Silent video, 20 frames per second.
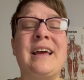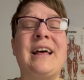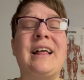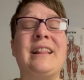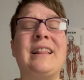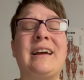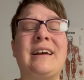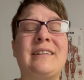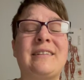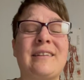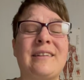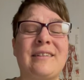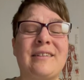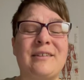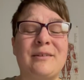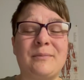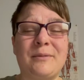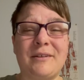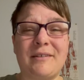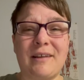
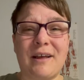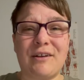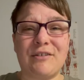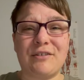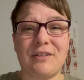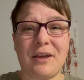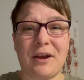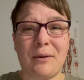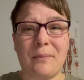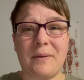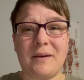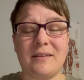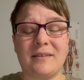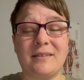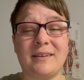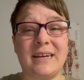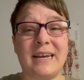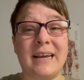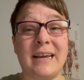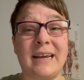licensed massage therapist,
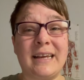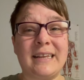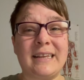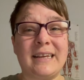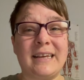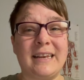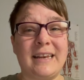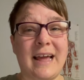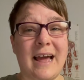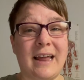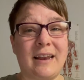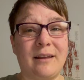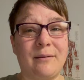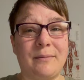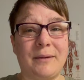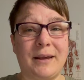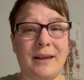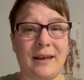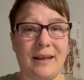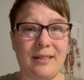and
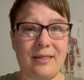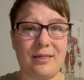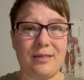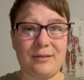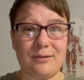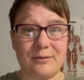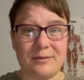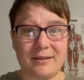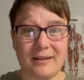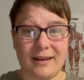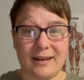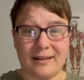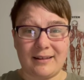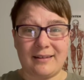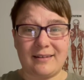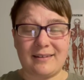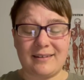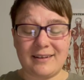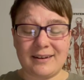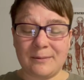anatomy
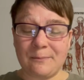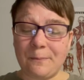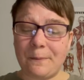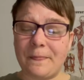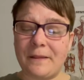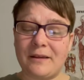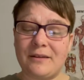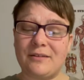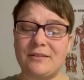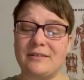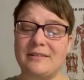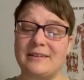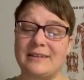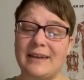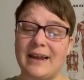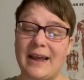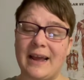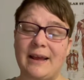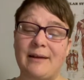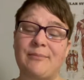enthusiast. So
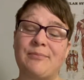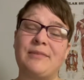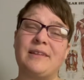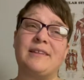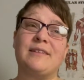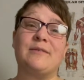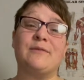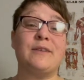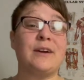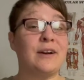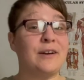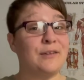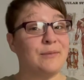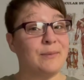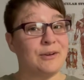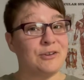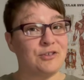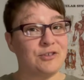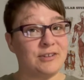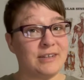today is a very
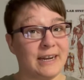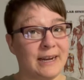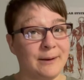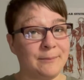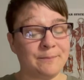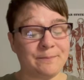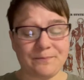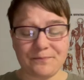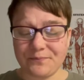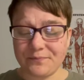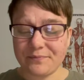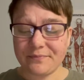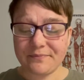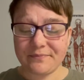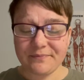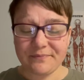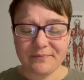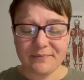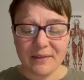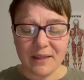special day
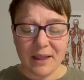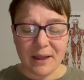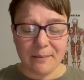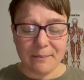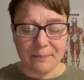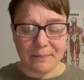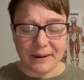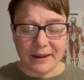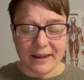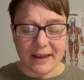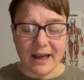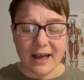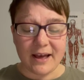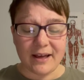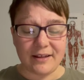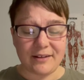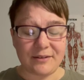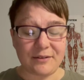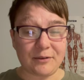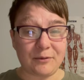
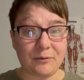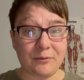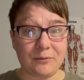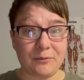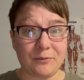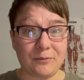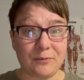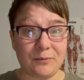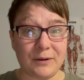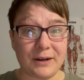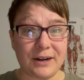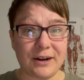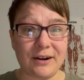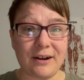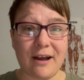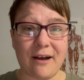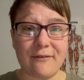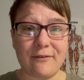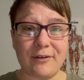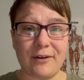because we are
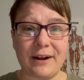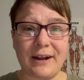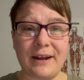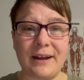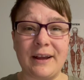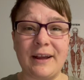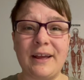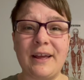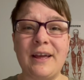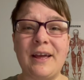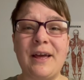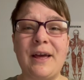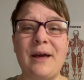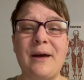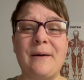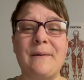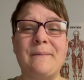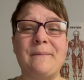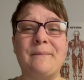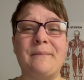covering
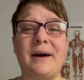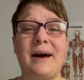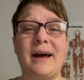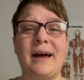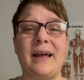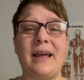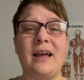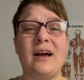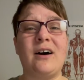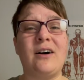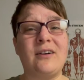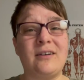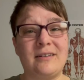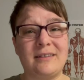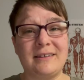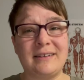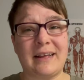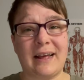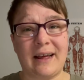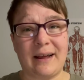my
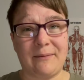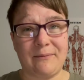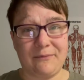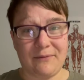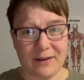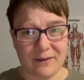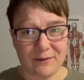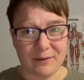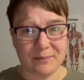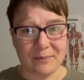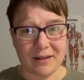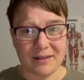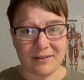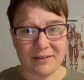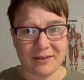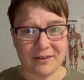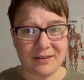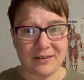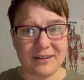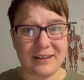all-time favorite
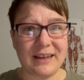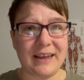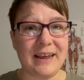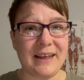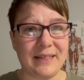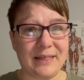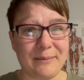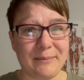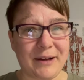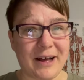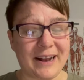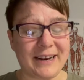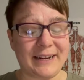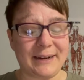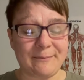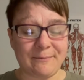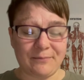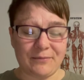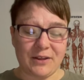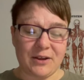muscle in the body.
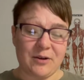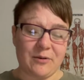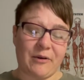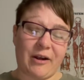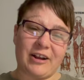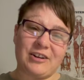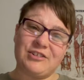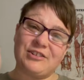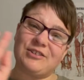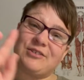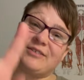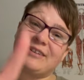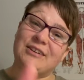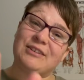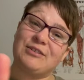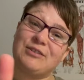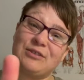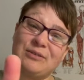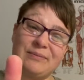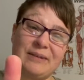We're actually doing
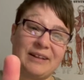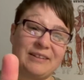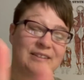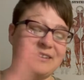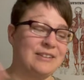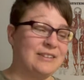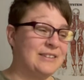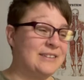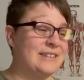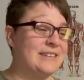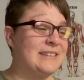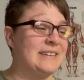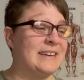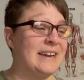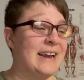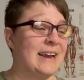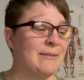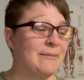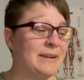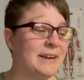two muscles
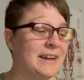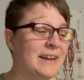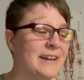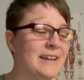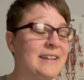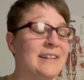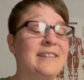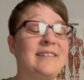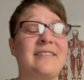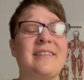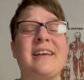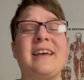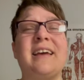today because